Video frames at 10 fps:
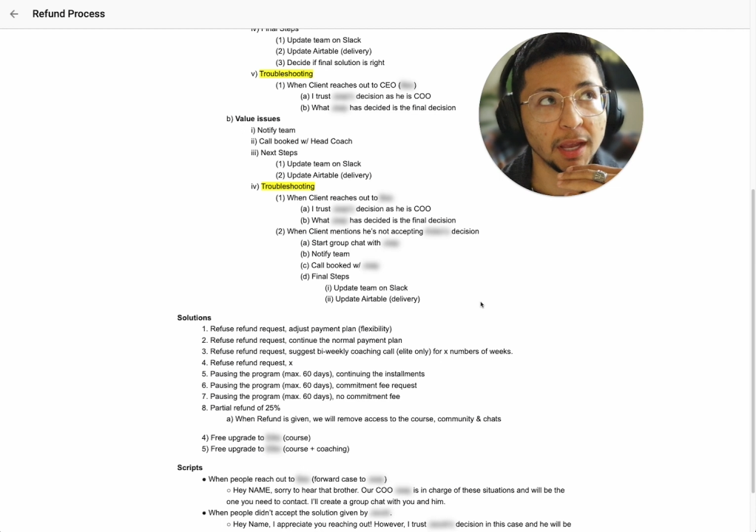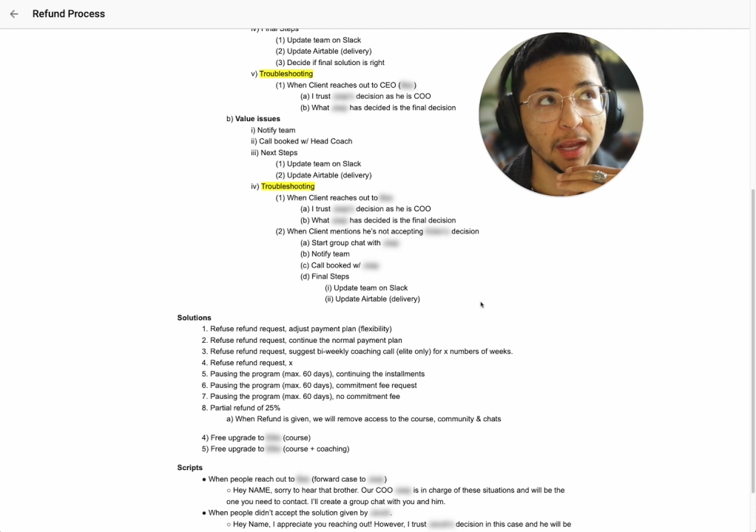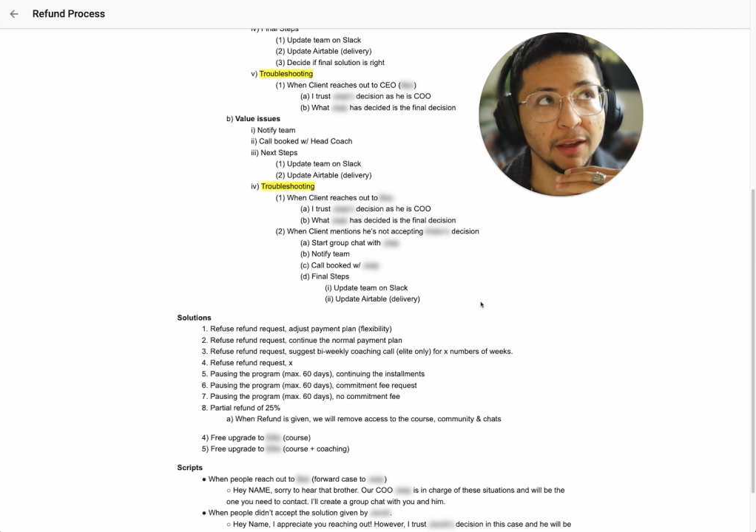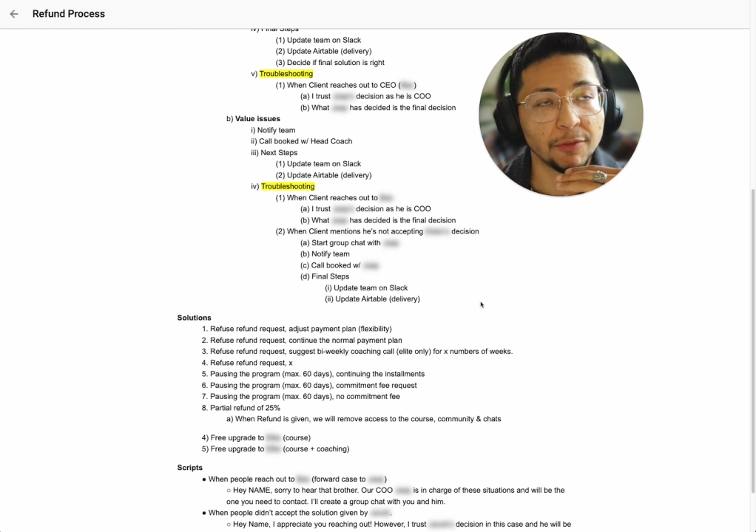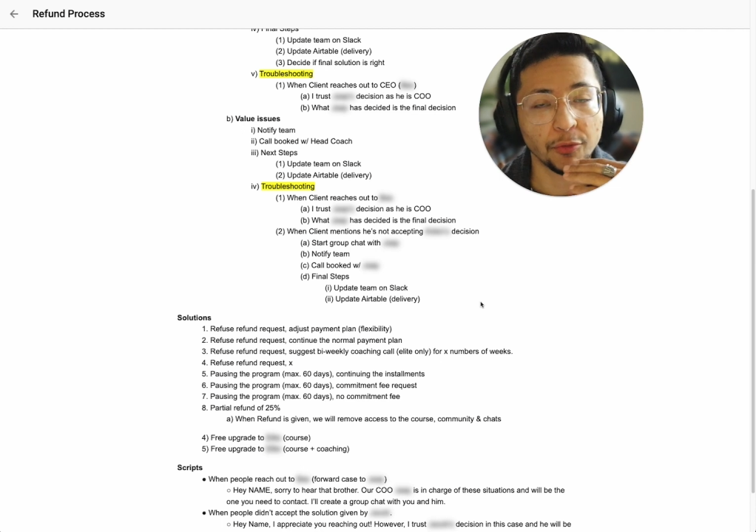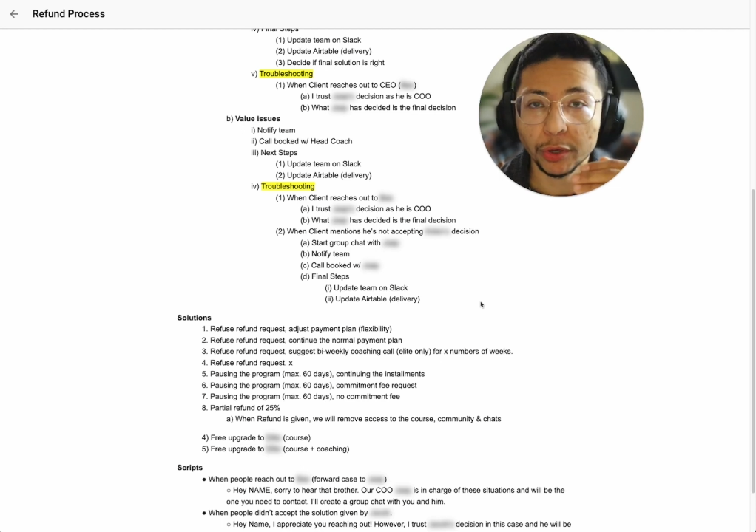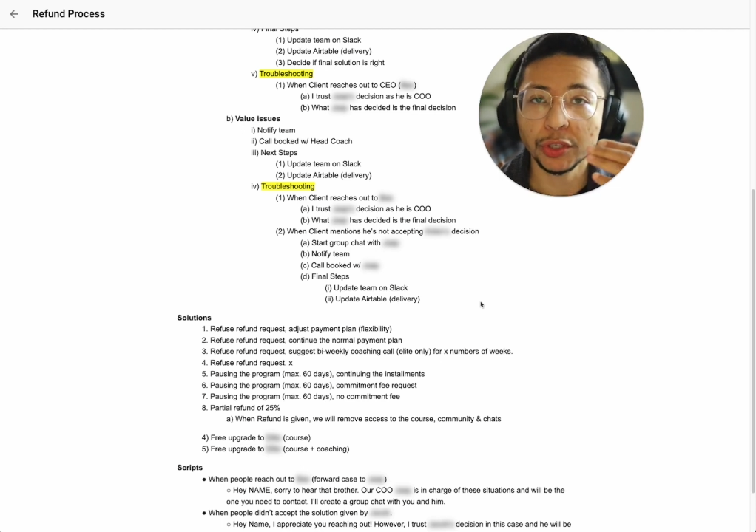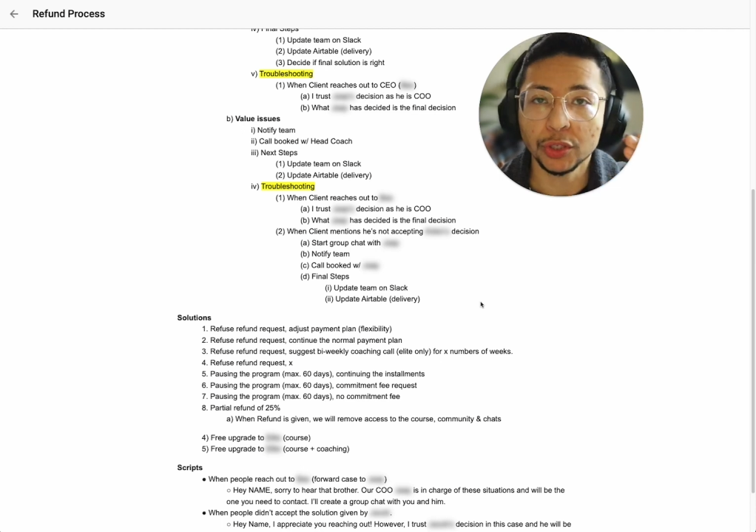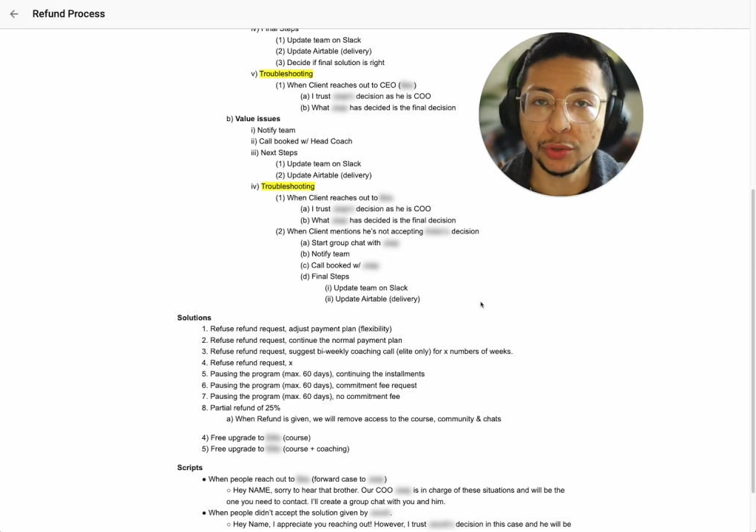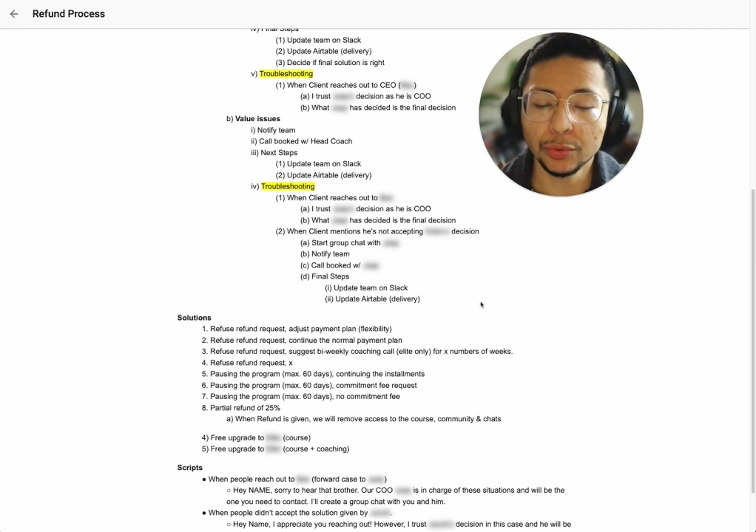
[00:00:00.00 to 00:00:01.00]
for
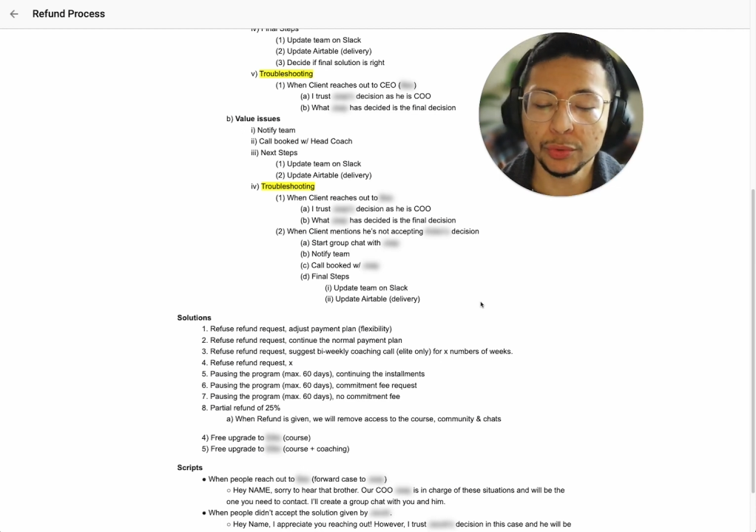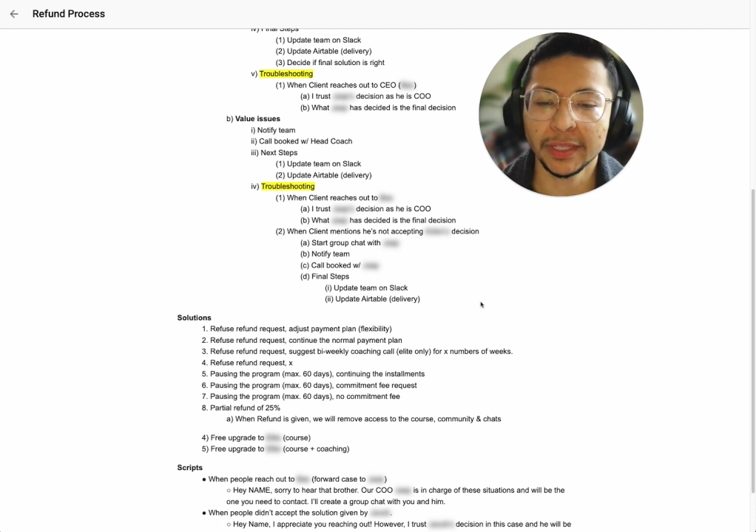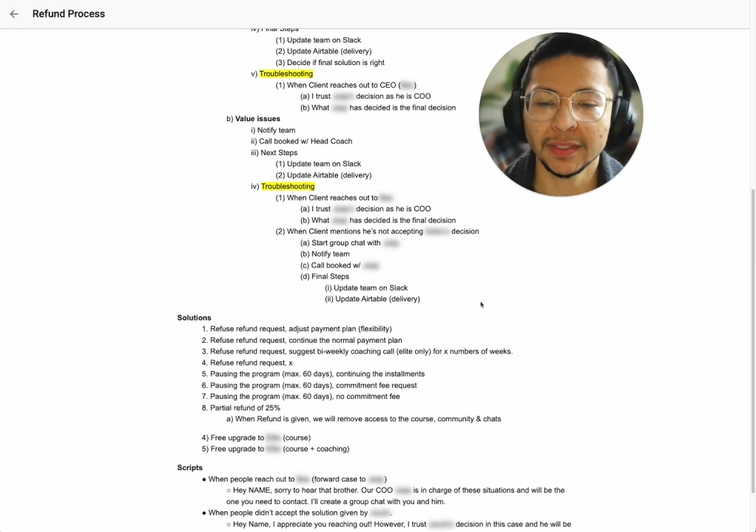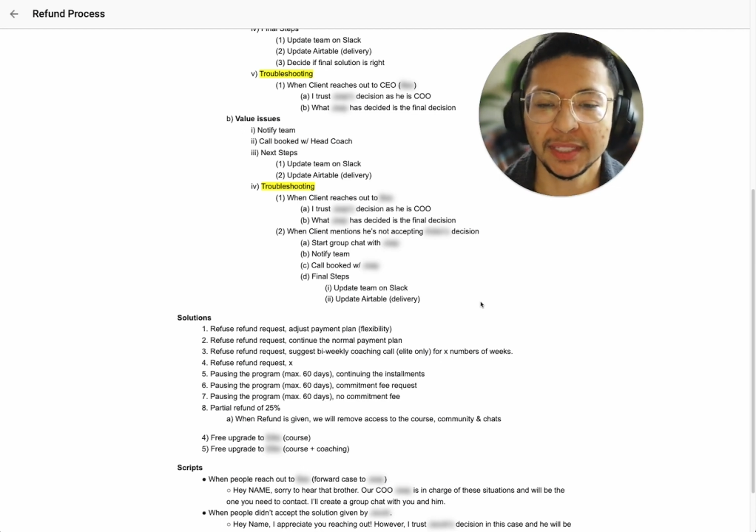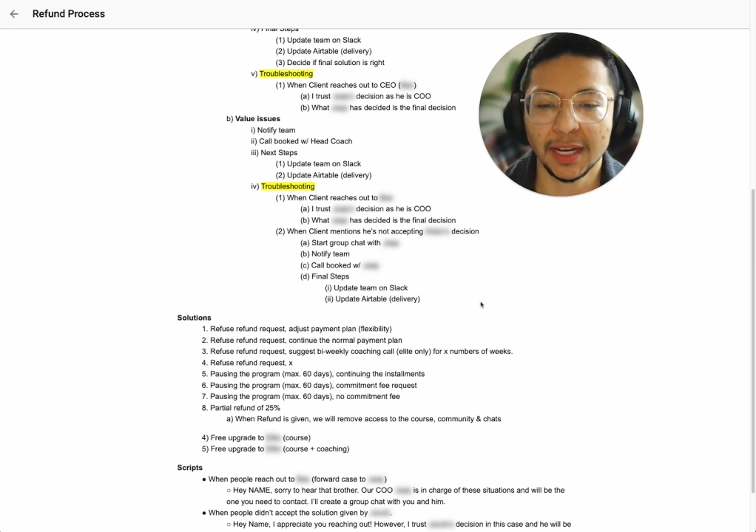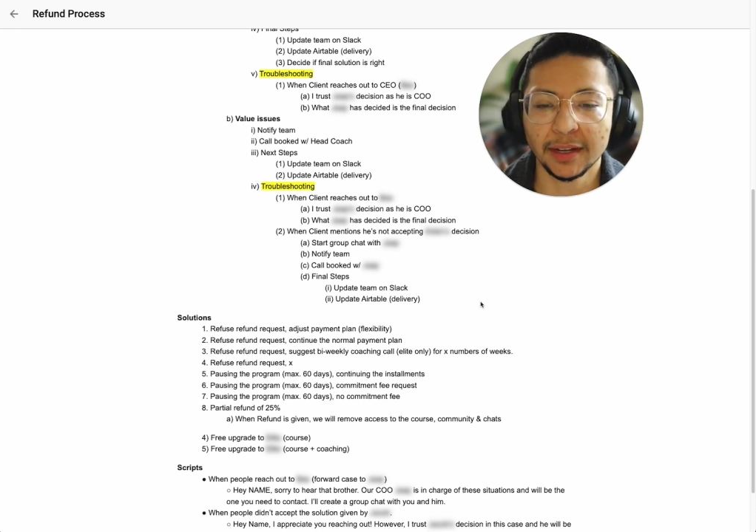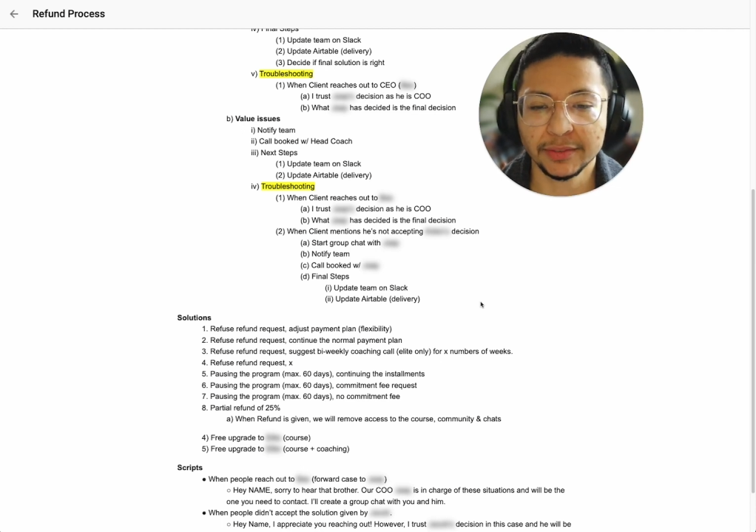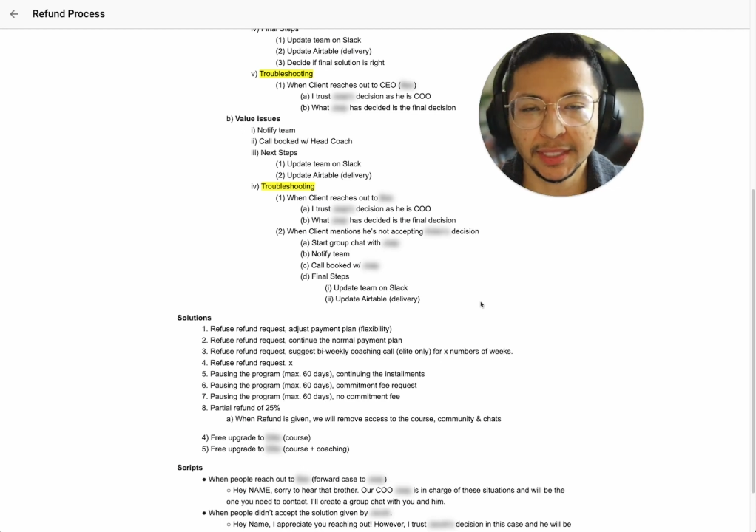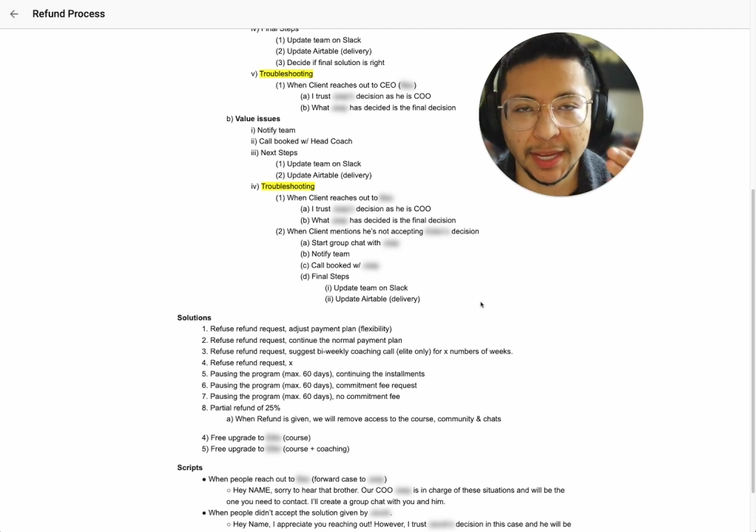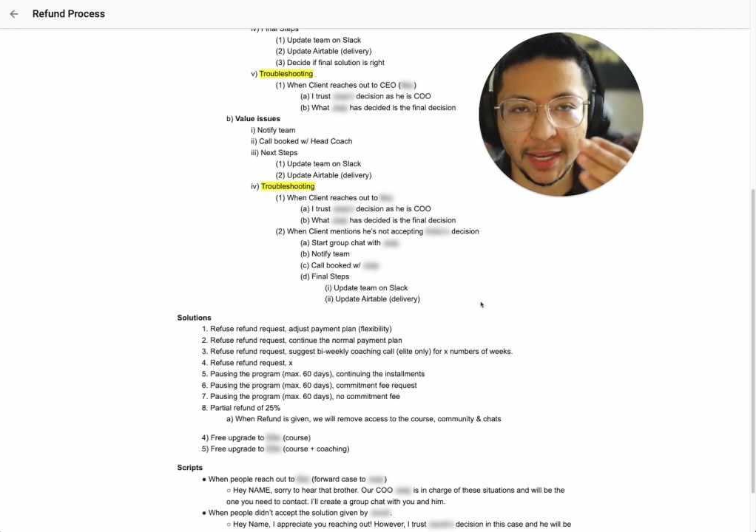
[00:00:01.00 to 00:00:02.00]
you, instead of saying,